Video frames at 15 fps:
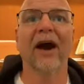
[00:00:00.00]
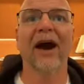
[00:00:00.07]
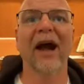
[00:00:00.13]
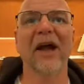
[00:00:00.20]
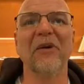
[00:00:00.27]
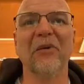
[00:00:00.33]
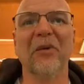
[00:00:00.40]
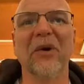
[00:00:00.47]

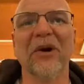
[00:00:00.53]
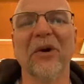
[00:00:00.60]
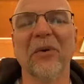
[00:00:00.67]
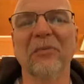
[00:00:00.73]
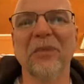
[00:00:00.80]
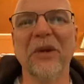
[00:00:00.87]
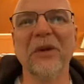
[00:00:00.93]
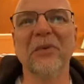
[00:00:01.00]
I
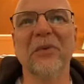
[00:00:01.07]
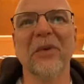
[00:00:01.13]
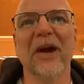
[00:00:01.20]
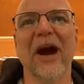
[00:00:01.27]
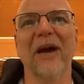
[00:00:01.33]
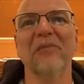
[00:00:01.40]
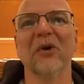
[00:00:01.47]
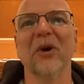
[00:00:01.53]
will be,
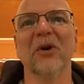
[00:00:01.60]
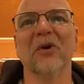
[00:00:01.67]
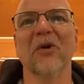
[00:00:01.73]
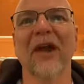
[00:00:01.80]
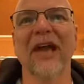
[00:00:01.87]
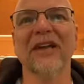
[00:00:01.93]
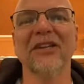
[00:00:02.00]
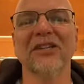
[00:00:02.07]
I'm on
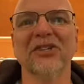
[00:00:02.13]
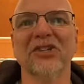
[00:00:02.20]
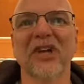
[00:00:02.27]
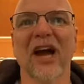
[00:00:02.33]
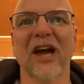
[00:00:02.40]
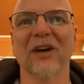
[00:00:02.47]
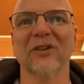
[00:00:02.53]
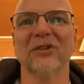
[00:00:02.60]

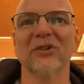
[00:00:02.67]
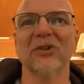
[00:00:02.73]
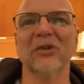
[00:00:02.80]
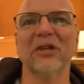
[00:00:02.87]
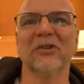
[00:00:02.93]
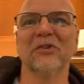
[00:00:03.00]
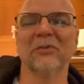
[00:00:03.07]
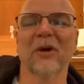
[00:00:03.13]
grandchild
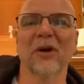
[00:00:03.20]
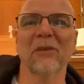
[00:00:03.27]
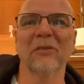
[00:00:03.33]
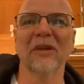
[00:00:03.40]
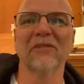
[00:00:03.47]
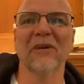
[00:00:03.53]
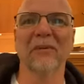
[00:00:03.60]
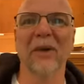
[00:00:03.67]
duty tomorrow. I
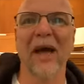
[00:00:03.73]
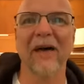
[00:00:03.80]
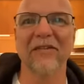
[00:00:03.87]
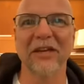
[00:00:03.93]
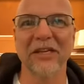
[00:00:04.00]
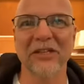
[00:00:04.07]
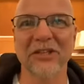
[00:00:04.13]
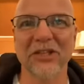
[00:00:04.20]
believe I'm
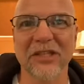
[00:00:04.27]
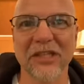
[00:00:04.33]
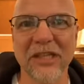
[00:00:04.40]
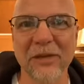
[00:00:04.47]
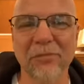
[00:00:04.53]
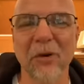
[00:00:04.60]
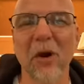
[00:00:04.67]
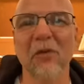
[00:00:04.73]
having a
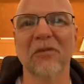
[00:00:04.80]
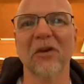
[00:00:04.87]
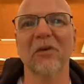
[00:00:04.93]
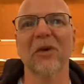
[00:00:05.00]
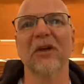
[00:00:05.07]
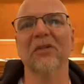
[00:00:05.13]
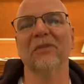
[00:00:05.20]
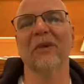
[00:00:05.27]
sleepover
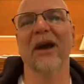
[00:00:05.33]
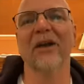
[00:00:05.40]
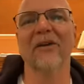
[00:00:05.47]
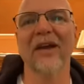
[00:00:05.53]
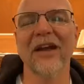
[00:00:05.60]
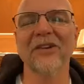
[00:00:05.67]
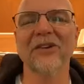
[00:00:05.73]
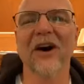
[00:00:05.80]
with my
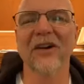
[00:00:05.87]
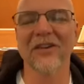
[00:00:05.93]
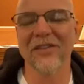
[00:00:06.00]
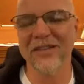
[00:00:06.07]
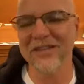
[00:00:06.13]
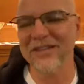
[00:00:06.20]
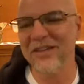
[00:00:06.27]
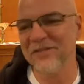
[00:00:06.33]
granddaughter
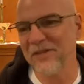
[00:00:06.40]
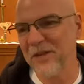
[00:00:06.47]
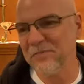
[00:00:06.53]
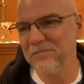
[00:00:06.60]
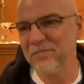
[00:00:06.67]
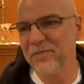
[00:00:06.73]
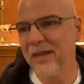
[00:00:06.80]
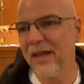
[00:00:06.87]
this evening.